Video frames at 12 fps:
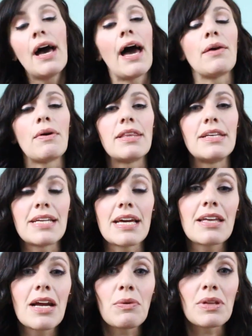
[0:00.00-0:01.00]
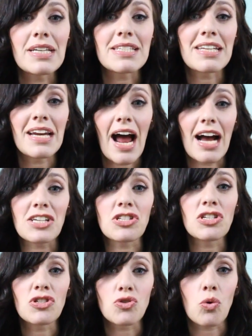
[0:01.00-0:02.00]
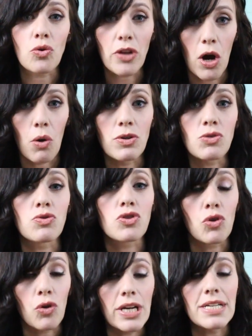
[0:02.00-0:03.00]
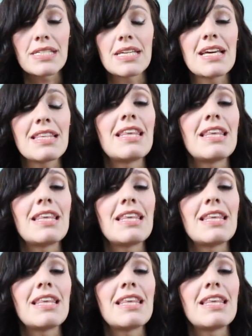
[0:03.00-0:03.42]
Anyway, the day that I released it, it actually sold out, which was crazy.